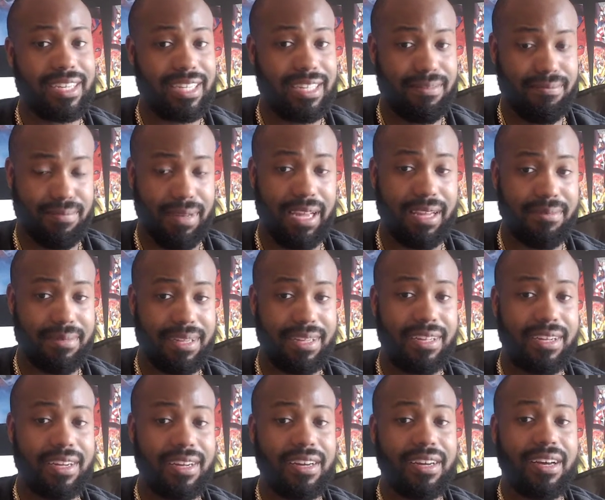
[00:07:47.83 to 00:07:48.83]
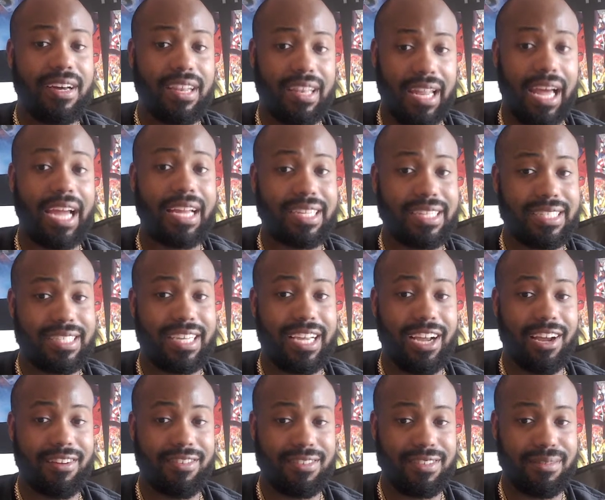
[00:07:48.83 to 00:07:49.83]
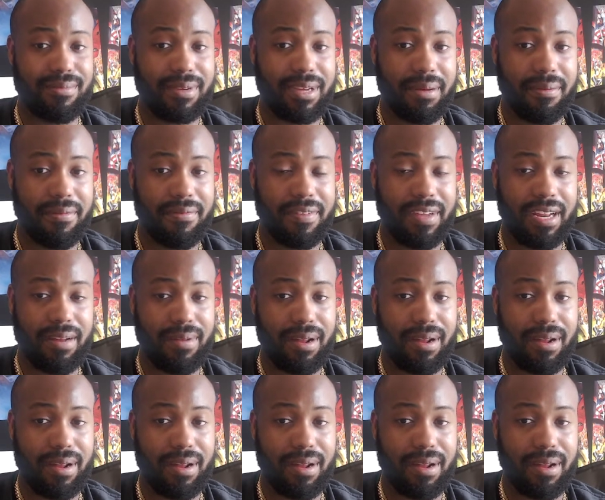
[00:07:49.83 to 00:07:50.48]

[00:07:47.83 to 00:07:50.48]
He made me like these characters and become a fan.